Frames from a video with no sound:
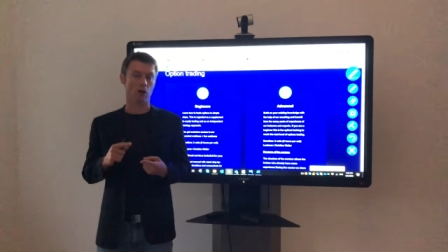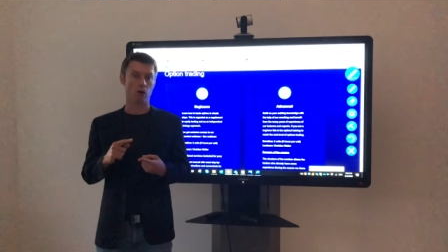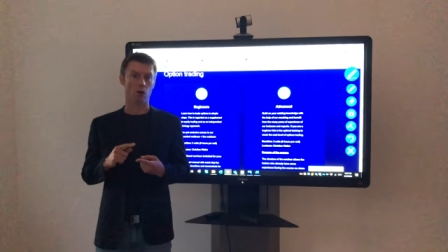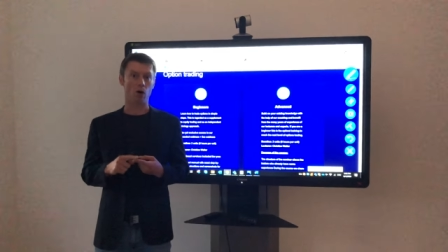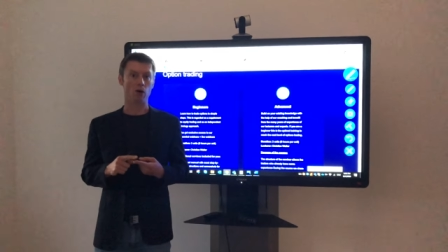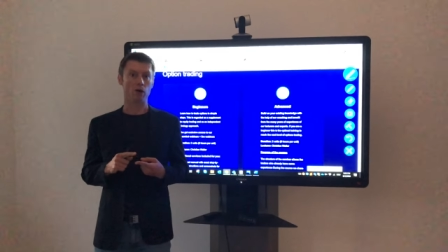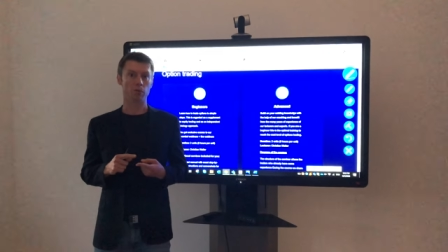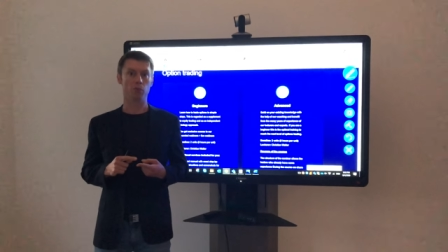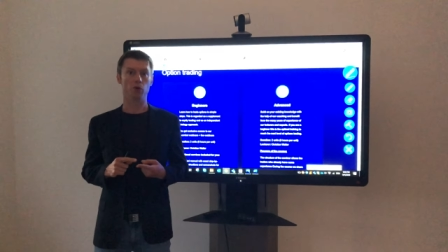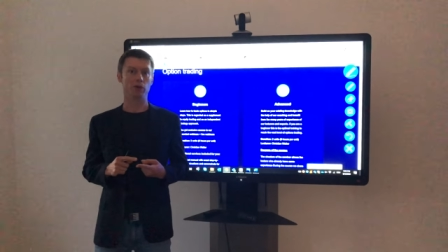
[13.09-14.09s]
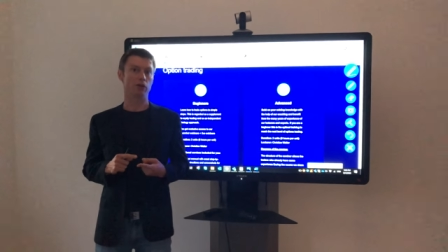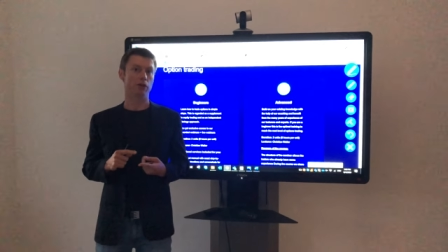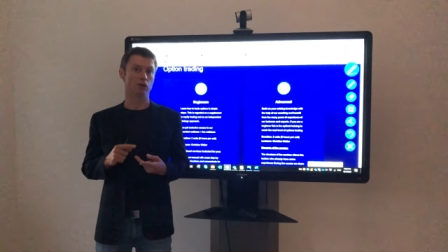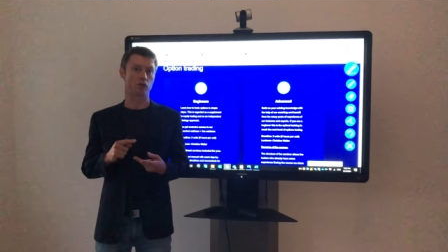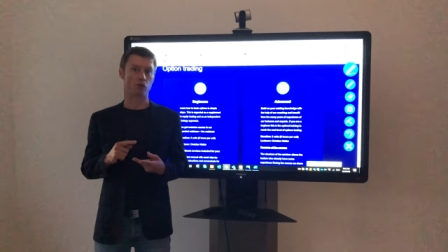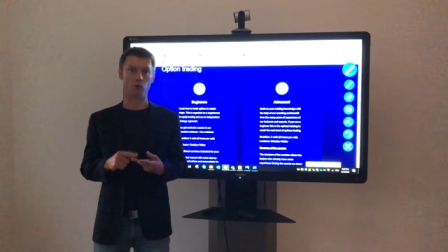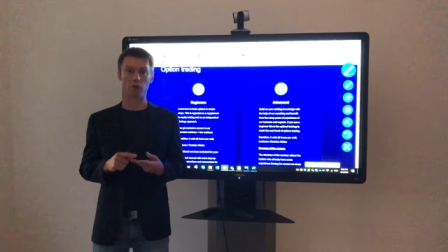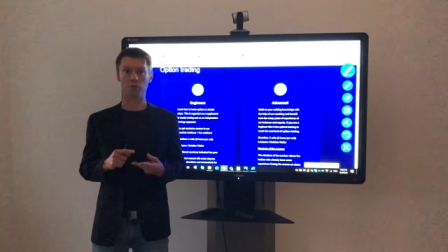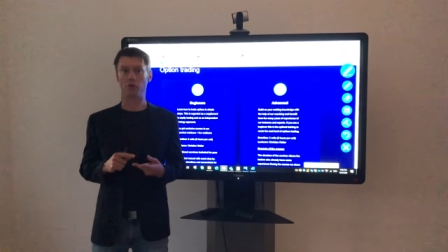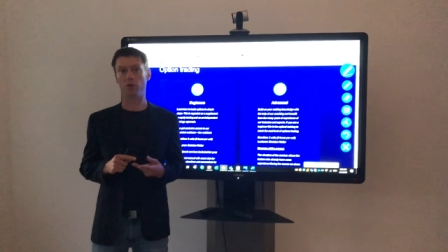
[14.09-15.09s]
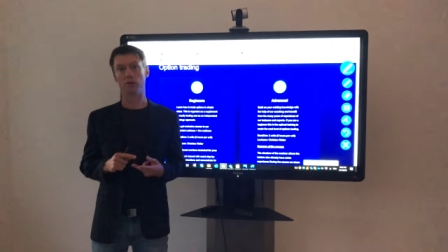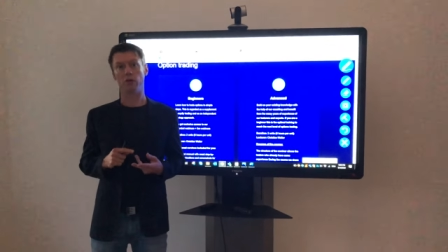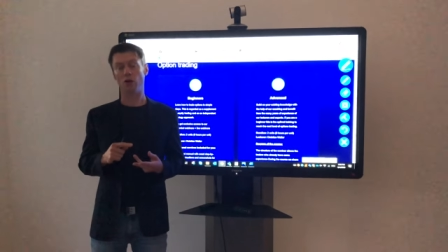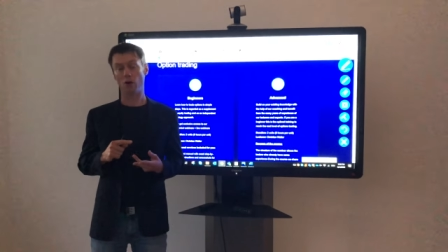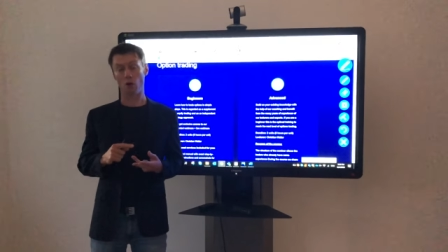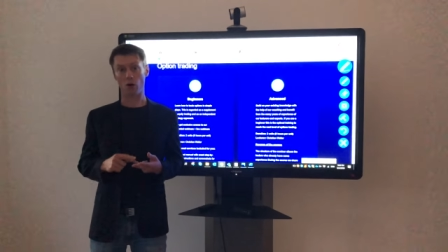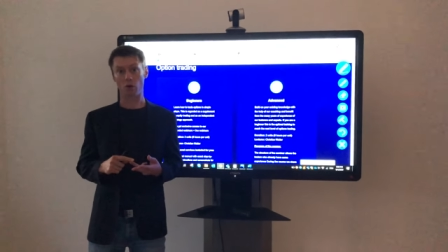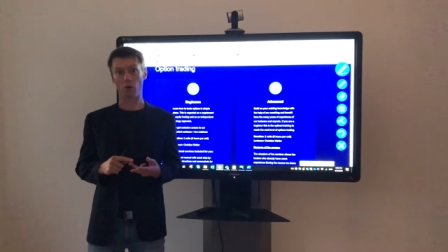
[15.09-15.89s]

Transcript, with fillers: long put, short put, long